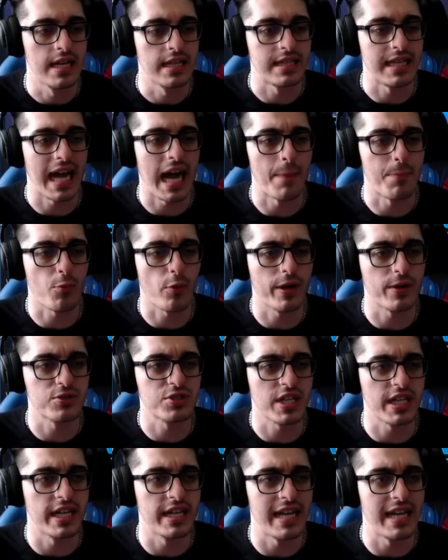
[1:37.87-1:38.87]
the operator
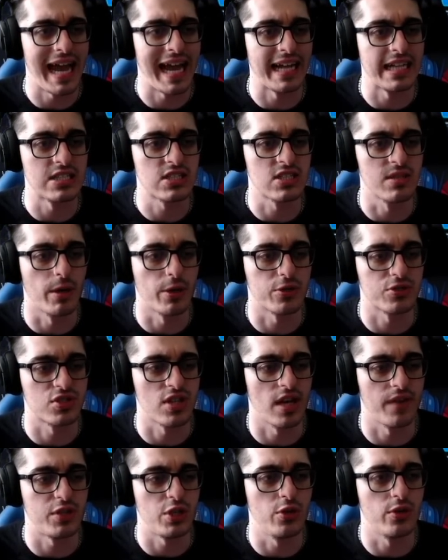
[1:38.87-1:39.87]
skin and some other
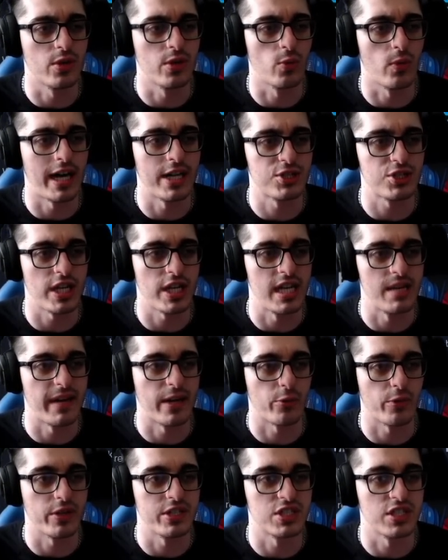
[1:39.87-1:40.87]
stuff that you can watch in my
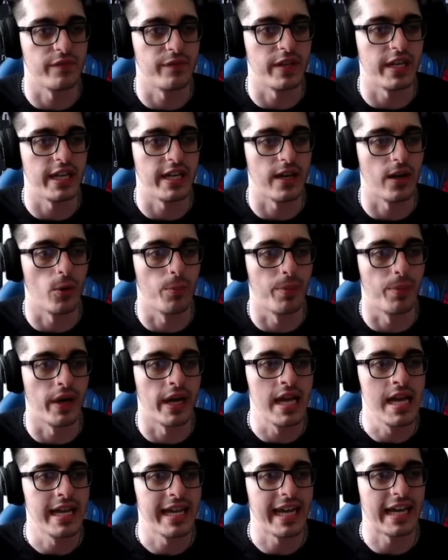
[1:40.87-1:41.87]
recent video. But
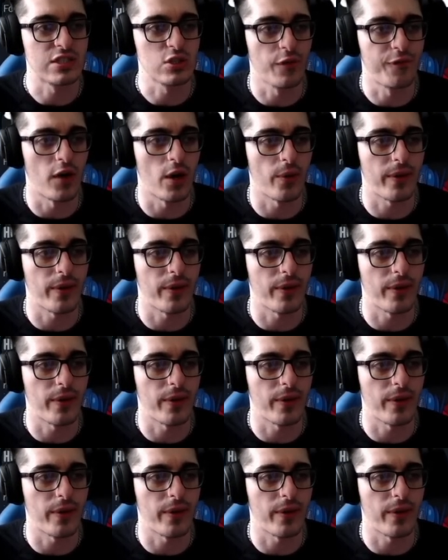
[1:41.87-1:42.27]
yeah, so far we